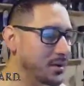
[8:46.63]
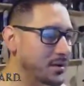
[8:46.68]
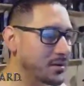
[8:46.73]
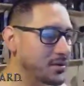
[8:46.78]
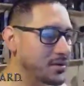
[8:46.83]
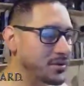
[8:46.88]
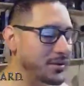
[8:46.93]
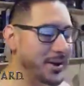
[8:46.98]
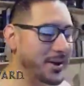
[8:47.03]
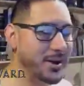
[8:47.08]

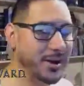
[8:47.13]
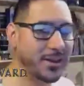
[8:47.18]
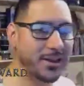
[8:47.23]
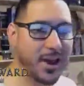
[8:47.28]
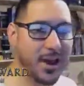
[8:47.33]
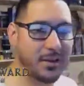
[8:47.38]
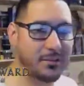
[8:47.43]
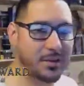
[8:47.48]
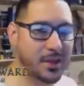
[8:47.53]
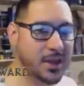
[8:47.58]
trying to
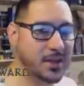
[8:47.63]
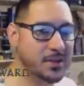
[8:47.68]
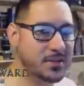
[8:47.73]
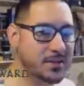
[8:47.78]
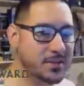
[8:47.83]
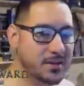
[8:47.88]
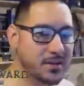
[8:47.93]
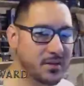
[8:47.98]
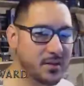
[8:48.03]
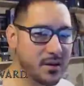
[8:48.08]
navigate
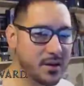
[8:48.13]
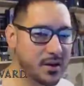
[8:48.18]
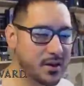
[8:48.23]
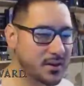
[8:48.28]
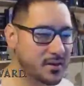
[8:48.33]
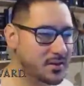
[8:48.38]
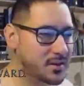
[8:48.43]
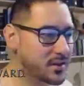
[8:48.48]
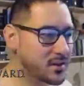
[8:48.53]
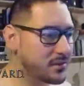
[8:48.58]

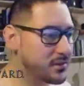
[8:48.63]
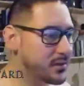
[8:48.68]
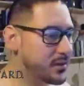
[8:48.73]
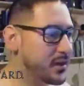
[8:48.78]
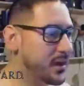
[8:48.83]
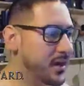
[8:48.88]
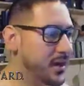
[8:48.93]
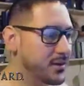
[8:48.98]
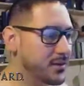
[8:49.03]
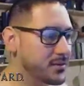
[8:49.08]
Sea of
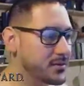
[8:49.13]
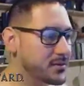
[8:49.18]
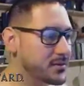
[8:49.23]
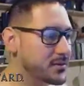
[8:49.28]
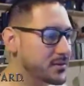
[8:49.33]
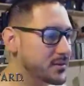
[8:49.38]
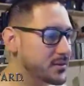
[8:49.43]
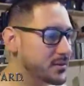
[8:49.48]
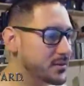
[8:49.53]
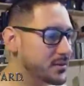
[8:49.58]

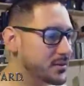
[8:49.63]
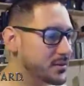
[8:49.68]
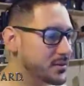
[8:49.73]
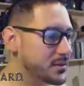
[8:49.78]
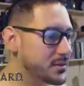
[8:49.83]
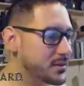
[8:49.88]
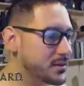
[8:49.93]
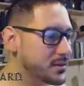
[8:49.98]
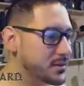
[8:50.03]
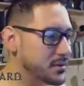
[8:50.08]
Clouds.
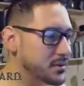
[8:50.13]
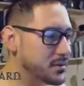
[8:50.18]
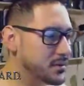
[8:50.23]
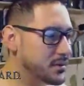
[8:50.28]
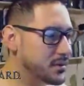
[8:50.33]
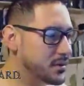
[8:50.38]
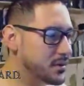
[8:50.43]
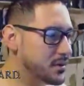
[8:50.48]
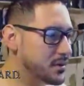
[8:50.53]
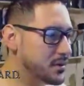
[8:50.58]

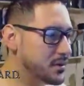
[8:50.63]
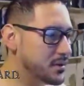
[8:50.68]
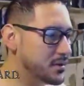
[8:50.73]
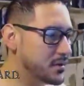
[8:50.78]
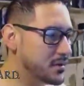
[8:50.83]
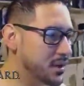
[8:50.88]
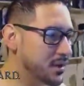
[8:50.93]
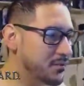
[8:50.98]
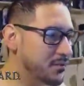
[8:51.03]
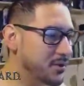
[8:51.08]

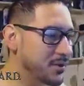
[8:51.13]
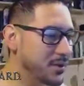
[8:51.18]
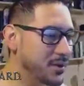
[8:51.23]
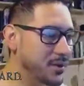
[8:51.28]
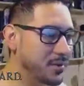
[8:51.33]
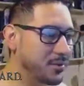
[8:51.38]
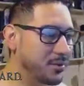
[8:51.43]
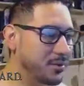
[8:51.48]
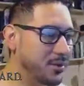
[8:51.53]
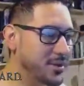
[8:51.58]
So I really
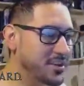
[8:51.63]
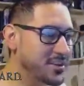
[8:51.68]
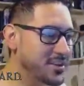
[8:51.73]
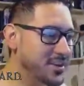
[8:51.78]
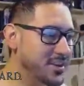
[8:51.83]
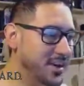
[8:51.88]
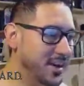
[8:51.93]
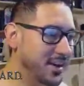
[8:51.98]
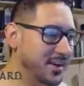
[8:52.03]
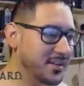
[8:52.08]

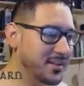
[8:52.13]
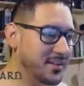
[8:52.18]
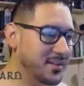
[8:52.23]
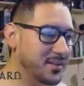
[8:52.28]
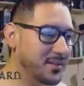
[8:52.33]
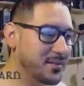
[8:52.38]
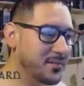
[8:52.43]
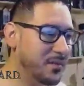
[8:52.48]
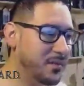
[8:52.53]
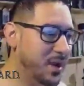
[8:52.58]
appreciate
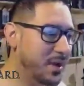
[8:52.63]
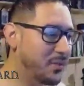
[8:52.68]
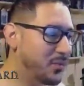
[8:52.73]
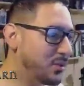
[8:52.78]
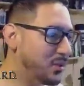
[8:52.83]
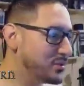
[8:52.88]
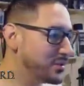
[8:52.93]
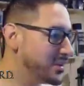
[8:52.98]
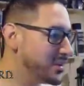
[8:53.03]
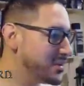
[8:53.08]
the kind of
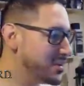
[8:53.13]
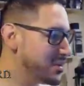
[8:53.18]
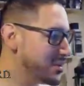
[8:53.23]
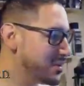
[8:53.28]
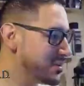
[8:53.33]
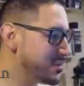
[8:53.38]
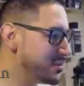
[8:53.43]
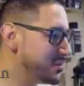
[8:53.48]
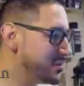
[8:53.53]
more linear